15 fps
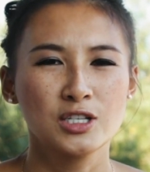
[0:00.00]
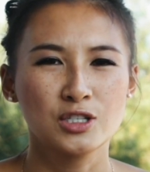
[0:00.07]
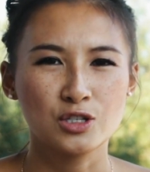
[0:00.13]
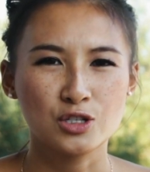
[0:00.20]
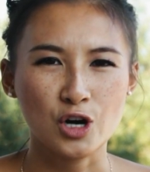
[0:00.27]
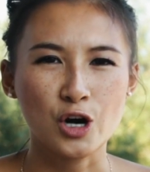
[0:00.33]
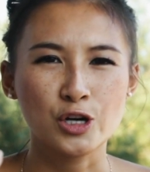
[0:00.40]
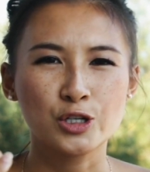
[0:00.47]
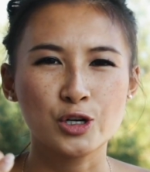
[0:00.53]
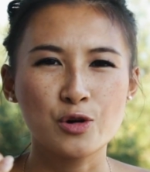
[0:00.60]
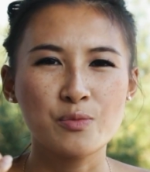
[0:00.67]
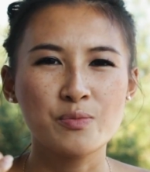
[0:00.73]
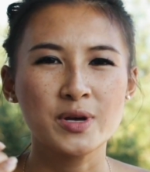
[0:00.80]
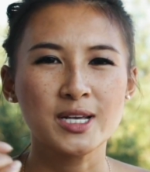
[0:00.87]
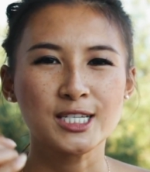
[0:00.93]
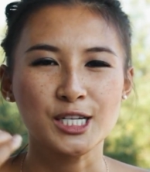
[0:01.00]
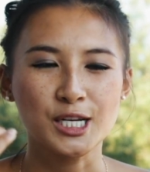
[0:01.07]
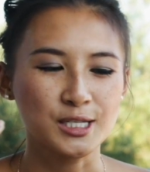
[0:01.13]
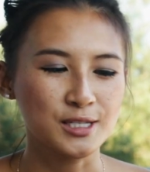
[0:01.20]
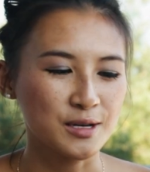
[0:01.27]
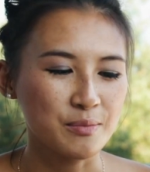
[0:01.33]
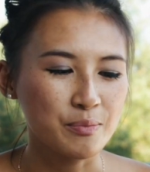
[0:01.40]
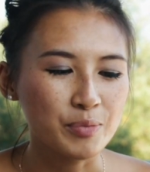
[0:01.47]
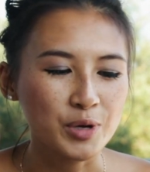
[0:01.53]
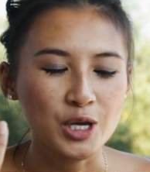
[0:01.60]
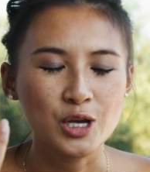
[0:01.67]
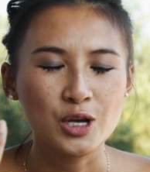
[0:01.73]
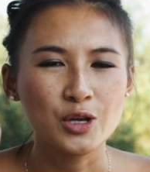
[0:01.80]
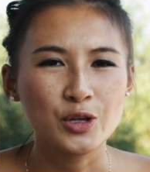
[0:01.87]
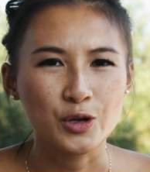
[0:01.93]
Start your own business and
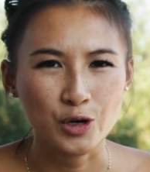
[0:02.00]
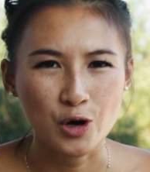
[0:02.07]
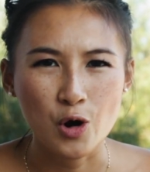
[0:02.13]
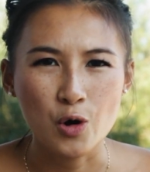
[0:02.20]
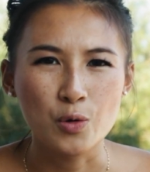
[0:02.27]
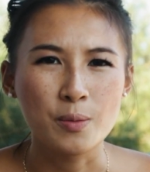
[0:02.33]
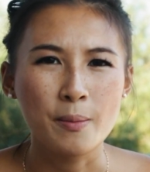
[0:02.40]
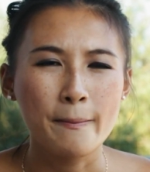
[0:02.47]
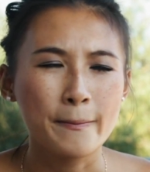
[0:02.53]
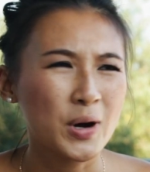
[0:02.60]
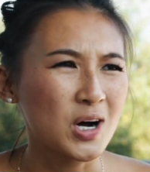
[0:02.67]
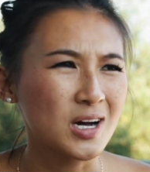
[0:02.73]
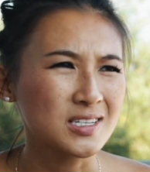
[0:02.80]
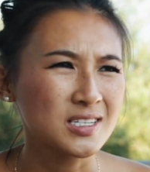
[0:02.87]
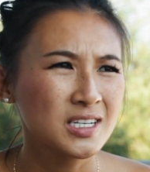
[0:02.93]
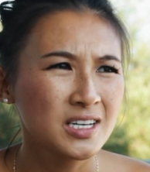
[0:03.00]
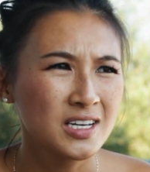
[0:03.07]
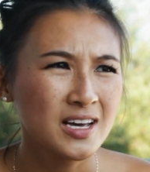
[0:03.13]
be your own boss.